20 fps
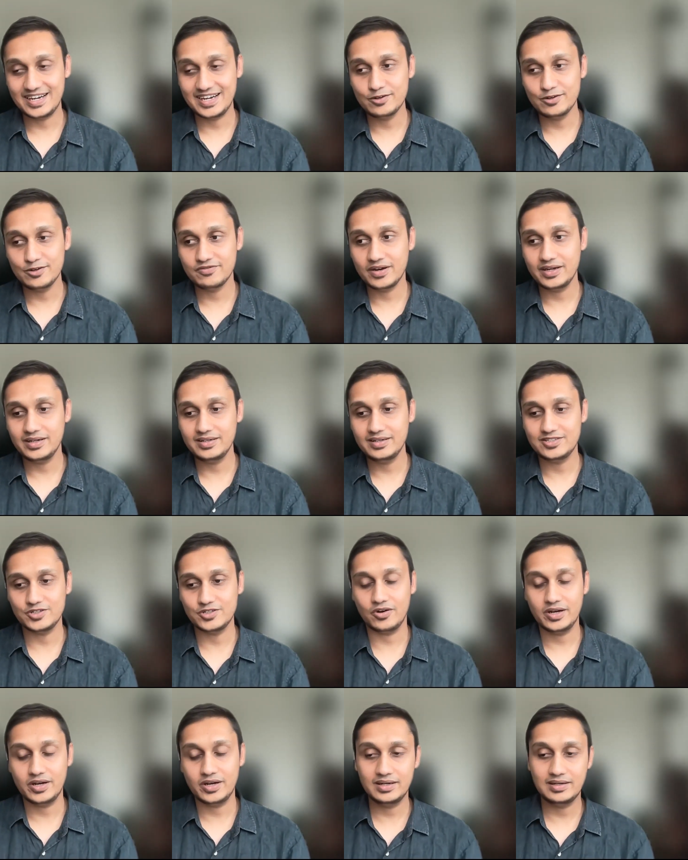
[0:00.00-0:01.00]
to find
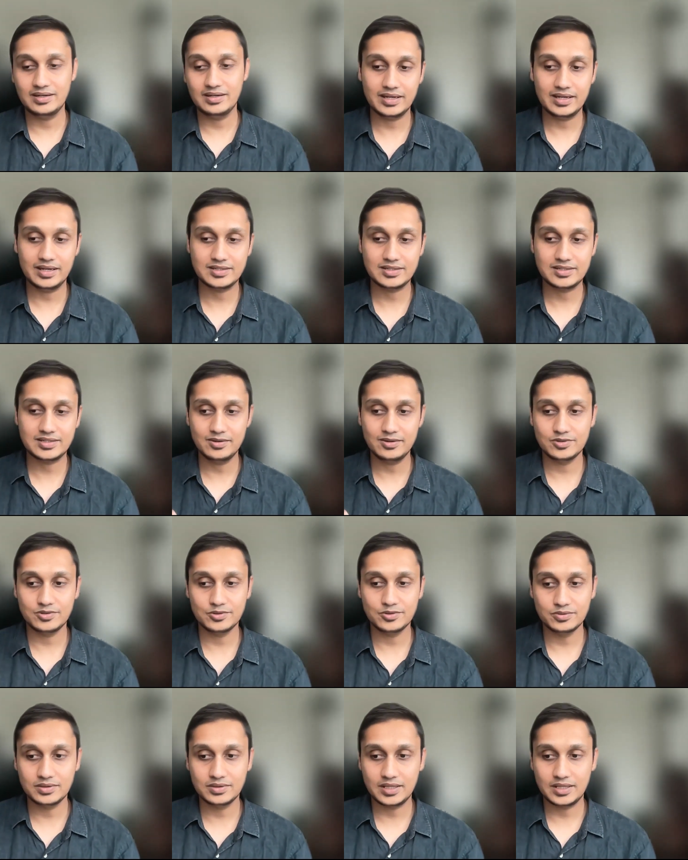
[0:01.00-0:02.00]
joy and like try to
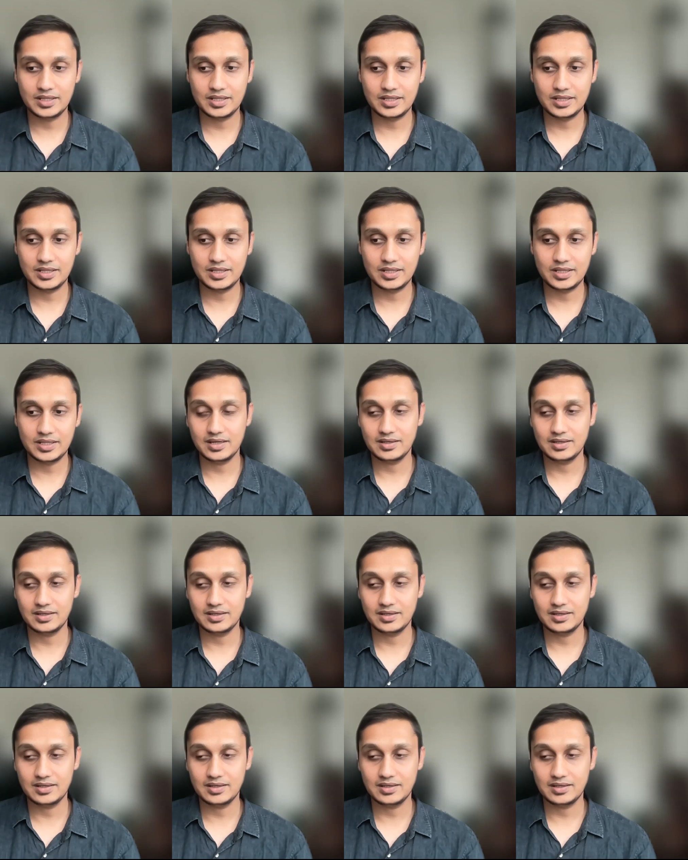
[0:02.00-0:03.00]
do things which are
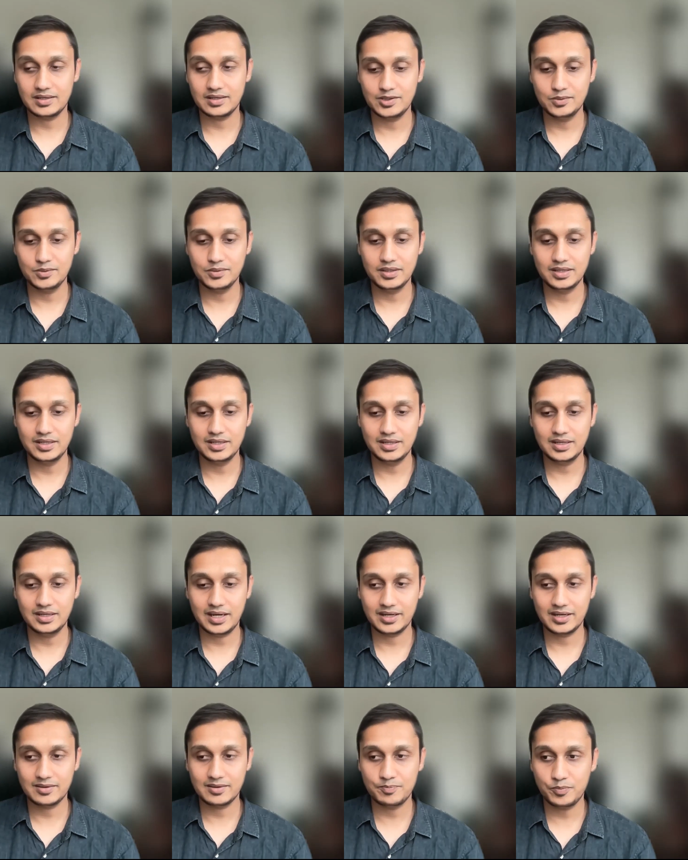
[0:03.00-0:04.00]
genuinely
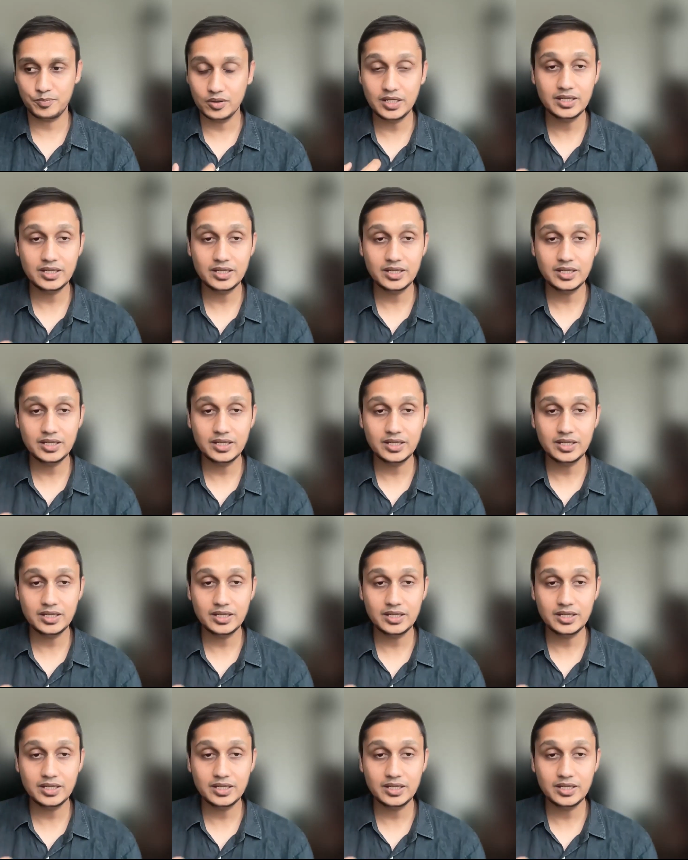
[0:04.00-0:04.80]
like pulling you.